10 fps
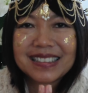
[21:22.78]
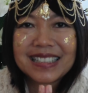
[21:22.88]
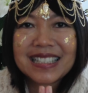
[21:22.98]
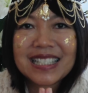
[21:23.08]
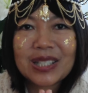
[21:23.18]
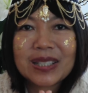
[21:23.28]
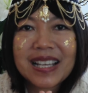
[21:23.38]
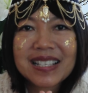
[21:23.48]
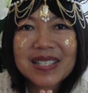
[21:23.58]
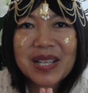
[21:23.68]
Until
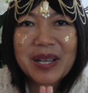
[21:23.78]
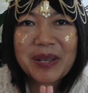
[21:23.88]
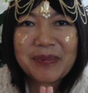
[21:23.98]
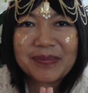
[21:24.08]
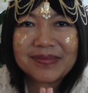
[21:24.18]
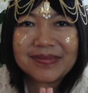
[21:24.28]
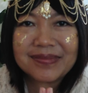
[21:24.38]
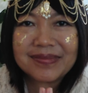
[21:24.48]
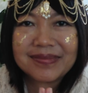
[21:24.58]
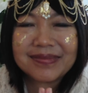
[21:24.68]
next time,
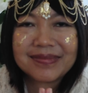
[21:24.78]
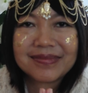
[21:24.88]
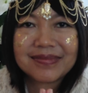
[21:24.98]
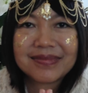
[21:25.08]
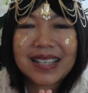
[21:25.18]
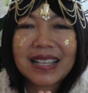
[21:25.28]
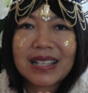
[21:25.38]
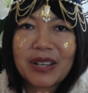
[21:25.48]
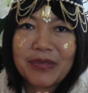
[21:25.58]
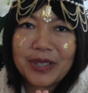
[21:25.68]
I
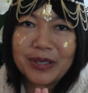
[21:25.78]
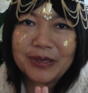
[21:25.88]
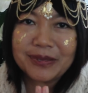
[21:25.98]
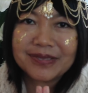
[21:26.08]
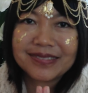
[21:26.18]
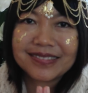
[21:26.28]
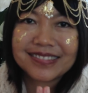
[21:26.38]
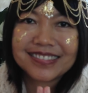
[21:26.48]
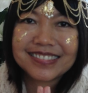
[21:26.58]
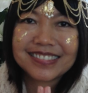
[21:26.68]
love you
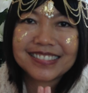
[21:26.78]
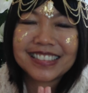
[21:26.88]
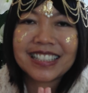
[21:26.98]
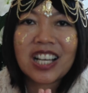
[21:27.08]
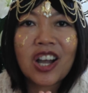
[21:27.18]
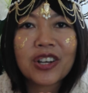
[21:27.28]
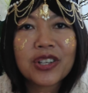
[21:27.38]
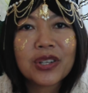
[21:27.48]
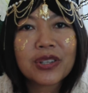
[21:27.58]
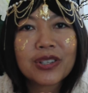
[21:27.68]
and honor
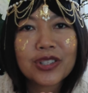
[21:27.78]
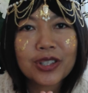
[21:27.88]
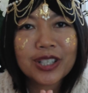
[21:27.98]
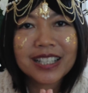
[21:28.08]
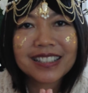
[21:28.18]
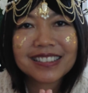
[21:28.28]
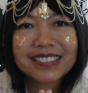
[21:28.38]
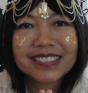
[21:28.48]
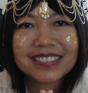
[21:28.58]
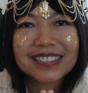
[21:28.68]
you in your journey.
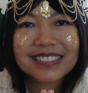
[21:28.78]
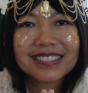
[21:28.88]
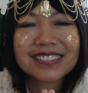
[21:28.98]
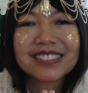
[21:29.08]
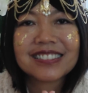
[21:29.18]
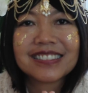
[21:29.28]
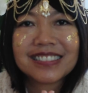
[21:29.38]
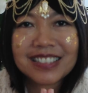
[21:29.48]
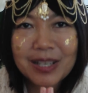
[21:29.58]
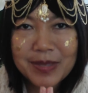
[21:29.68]

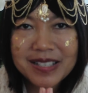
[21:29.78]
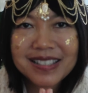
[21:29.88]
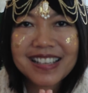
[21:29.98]
Namaste.